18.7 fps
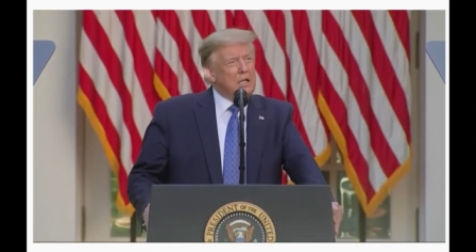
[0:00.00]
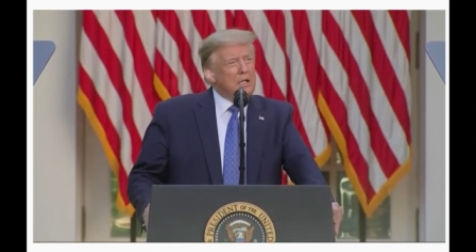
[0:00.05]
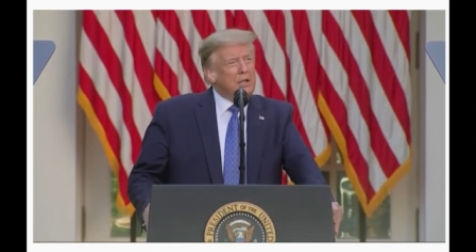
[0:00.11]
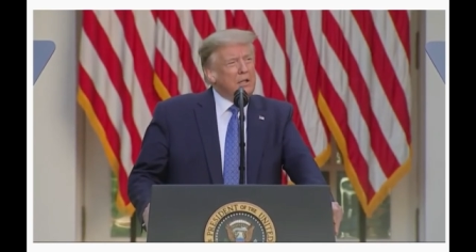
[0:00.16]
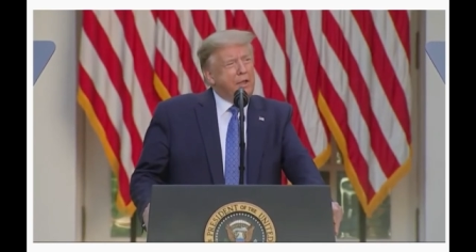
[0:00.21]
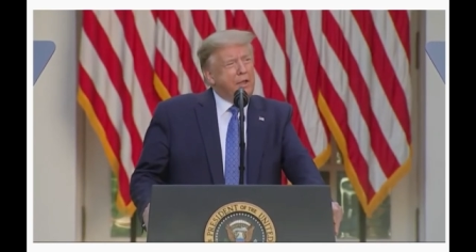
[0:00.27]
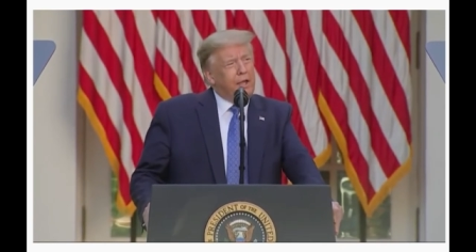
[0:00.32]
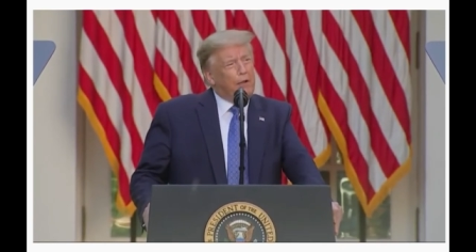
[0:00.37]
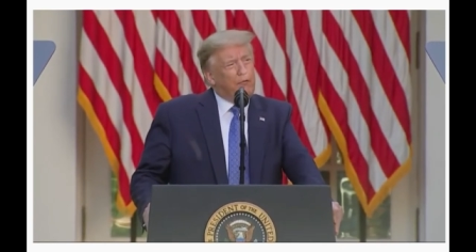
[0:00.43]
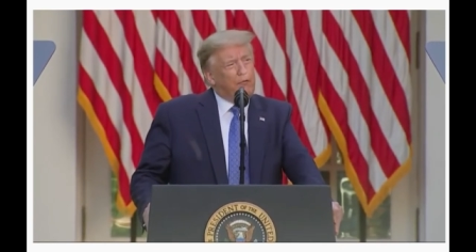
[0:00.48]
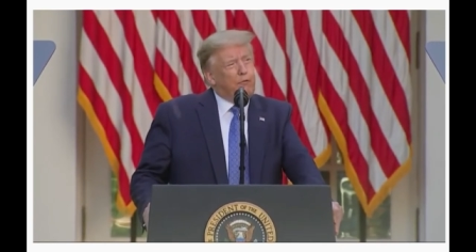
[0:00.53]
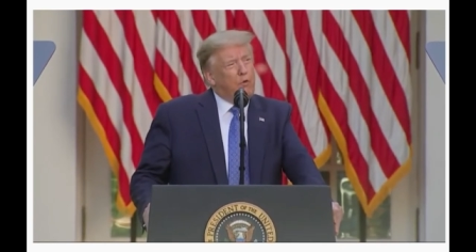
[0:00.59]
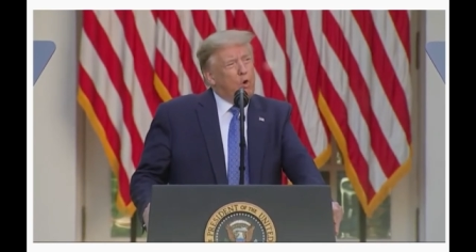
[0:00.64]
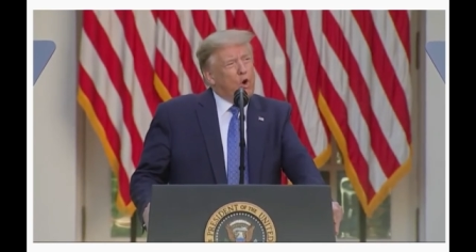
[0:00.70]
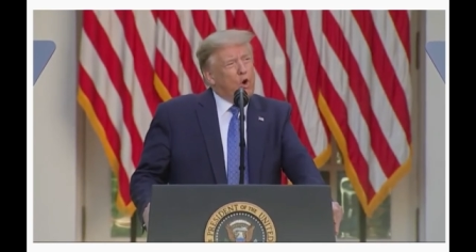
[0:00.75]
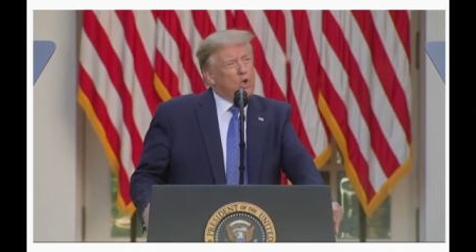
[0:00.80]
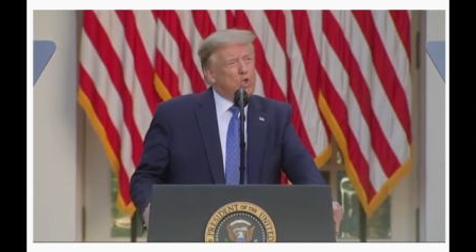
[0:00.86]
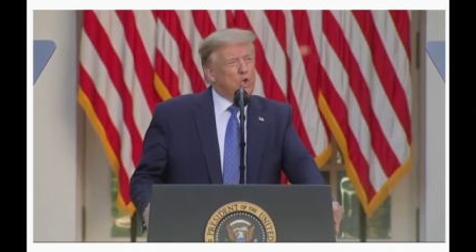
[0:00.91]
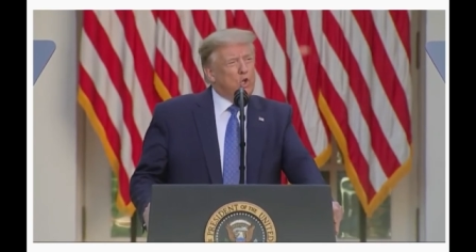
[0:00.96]
that
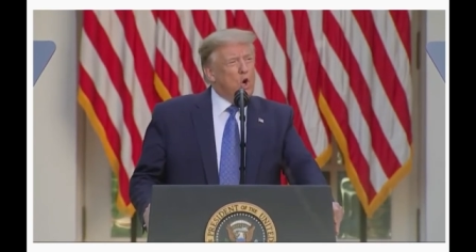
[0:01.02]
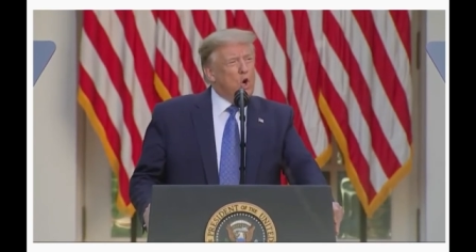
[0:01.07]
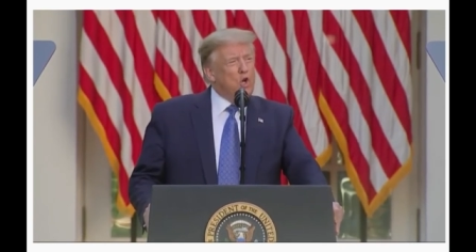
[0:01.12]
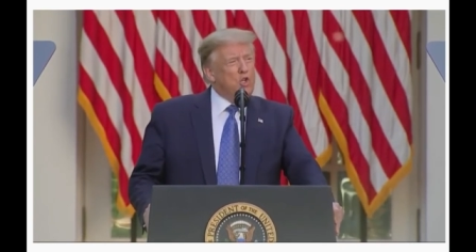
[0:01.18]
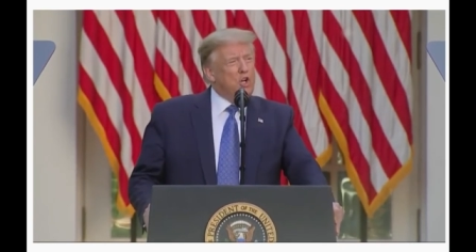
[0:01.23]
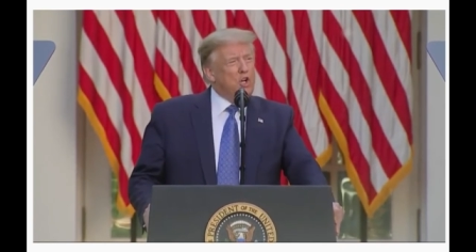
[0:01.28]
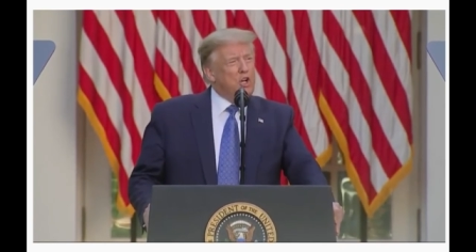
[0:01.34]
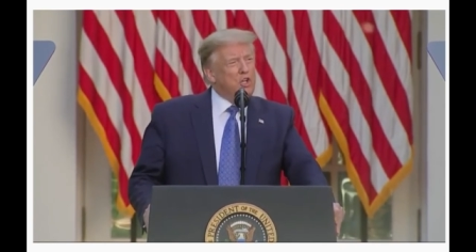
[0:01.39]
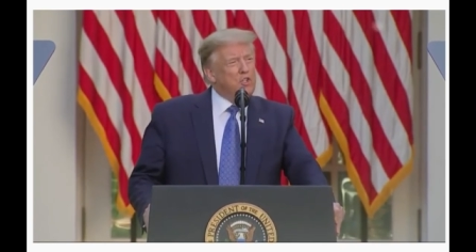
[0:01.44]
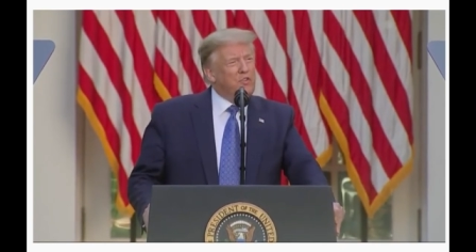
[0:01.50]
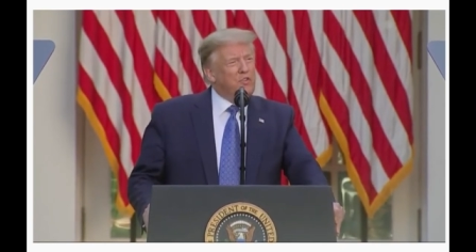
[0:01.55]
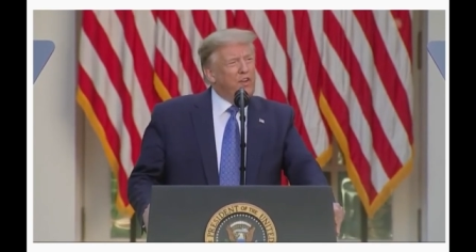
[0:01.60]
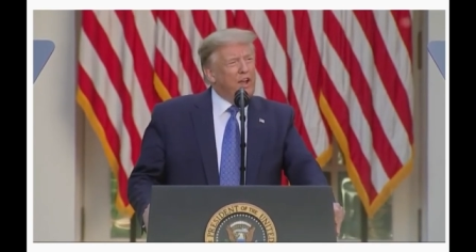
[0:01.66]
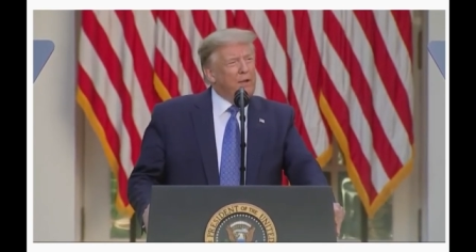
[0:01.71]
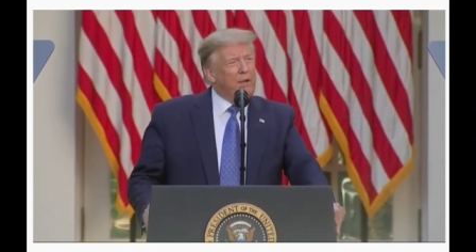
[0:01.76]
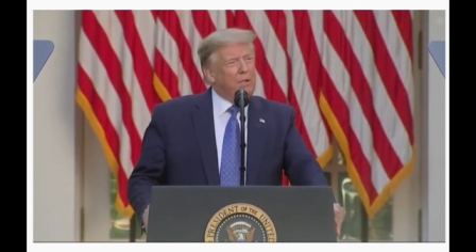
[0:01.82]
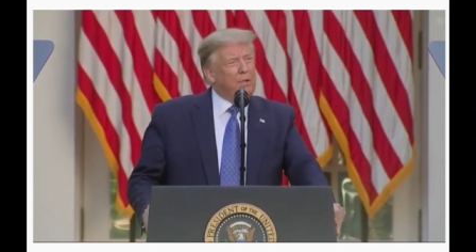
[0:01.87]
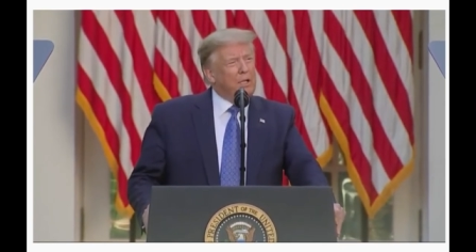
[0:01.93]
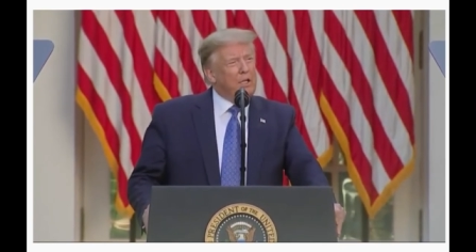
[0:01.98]
for George and his
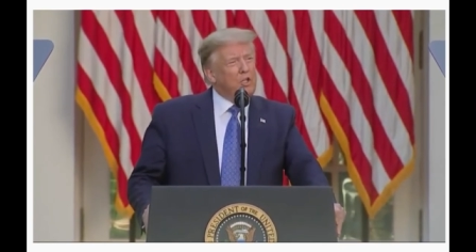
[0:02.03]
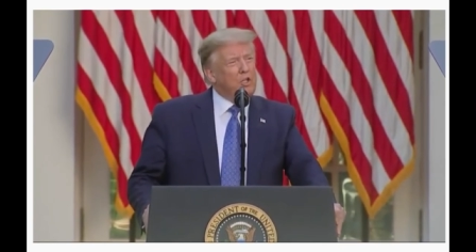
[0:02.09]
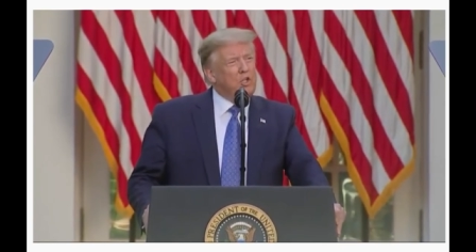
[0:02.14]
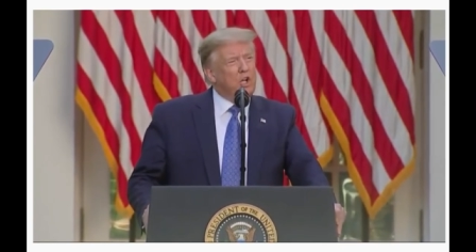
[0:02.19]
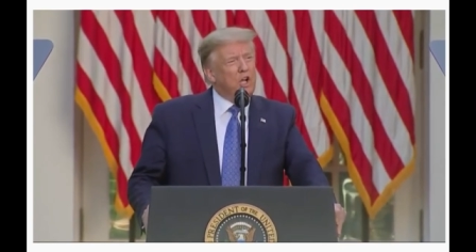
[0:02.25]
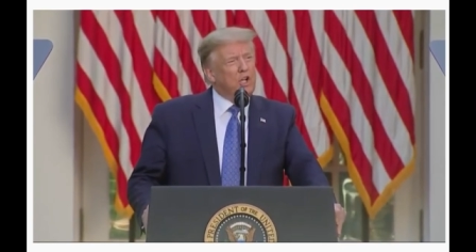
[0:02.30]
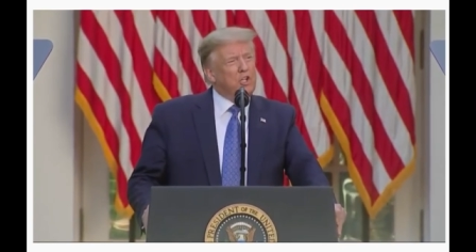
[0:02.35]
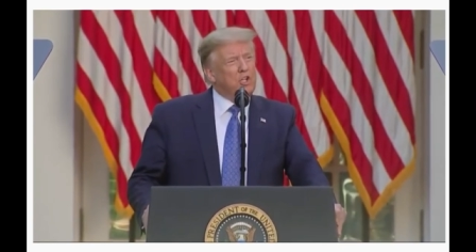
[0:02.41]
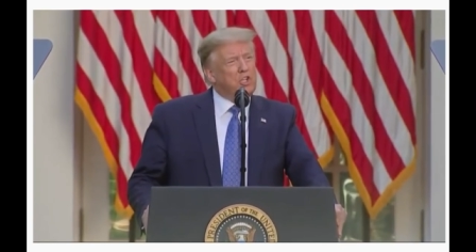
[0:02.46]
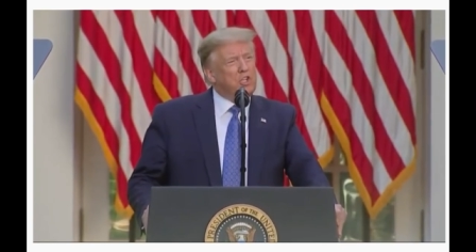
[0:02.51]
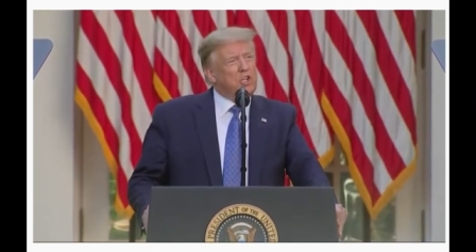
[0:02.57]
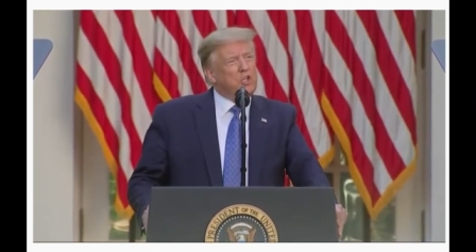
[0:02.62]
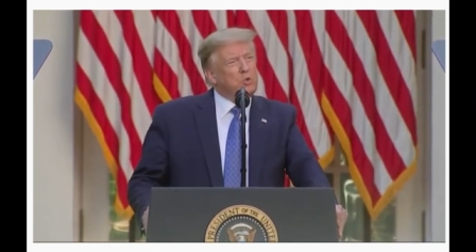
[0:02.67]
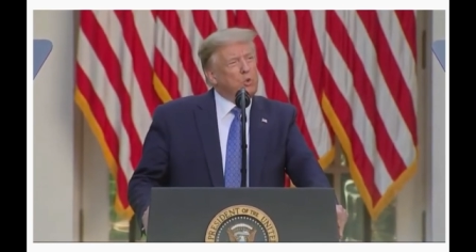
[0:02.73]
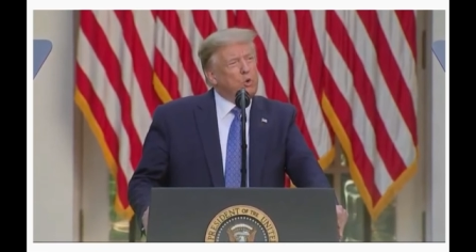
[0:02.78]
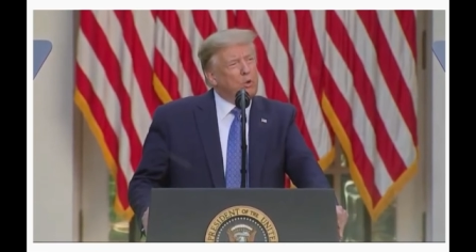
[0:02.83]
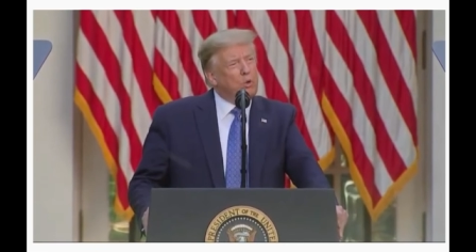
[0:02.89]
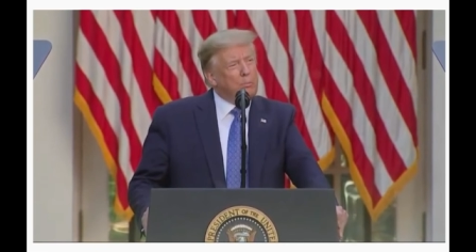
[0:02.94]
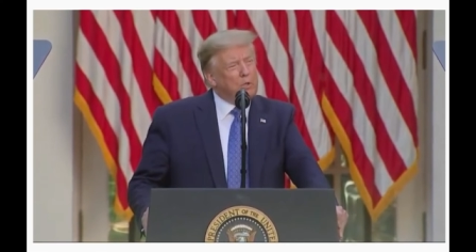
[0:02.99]
family,
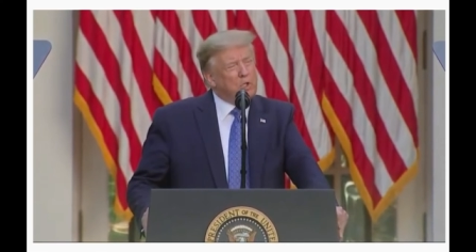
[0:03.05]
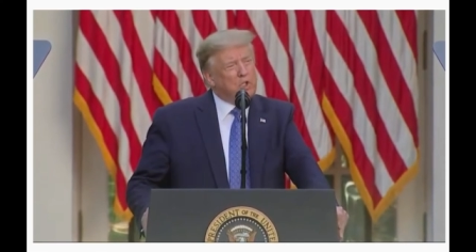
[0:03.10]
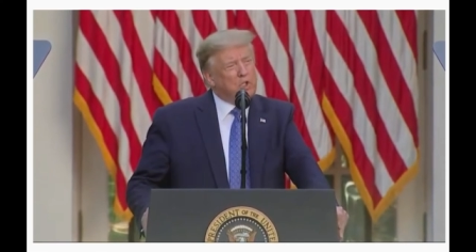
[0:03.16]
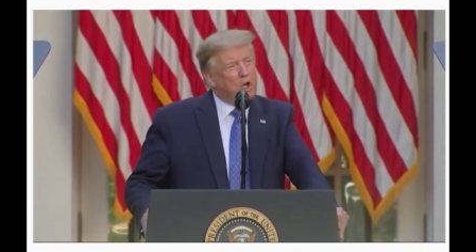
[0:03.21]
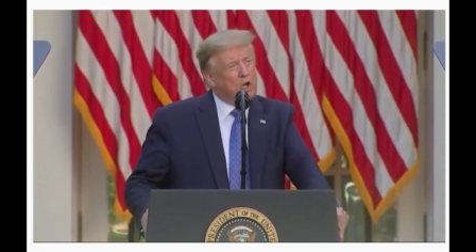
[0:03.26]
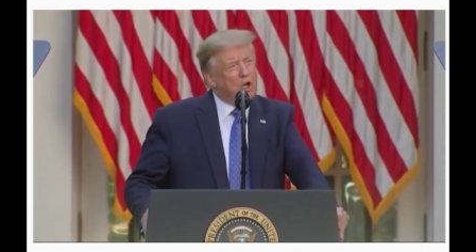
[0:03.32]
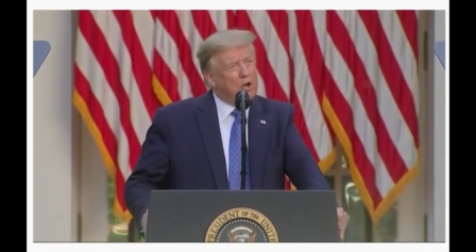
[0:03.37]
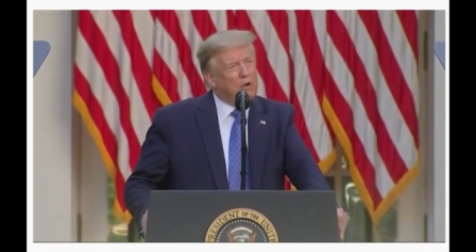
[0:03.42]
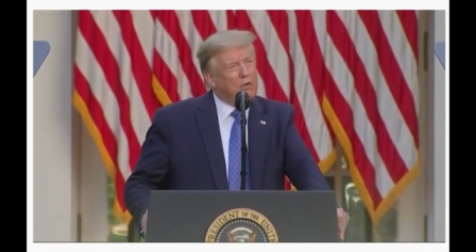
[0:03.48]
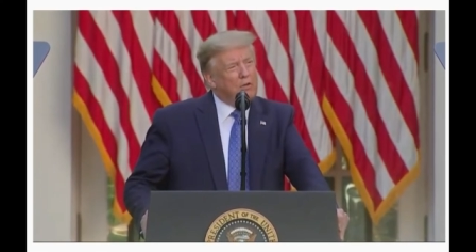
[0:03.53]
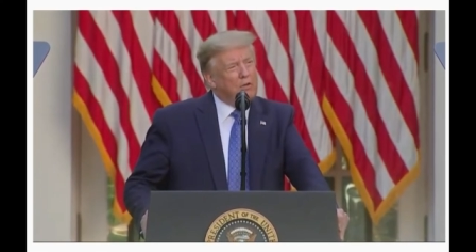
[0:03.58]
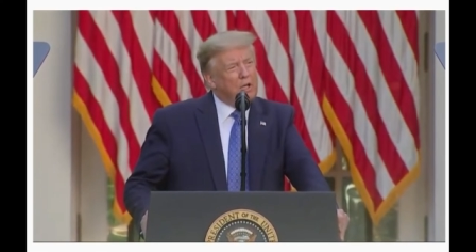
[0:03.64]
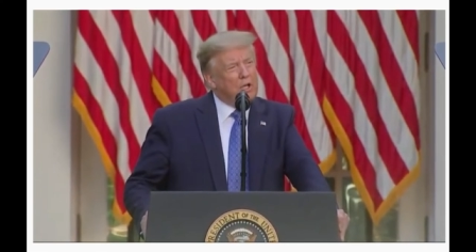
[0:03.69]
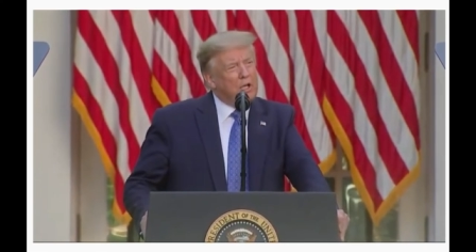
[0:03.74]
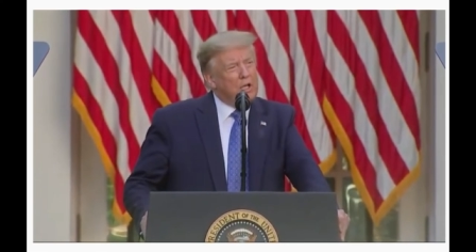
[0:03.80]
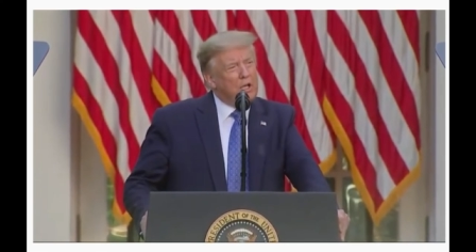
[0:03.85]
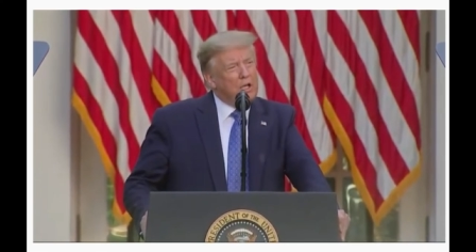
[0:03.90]
justice will be served.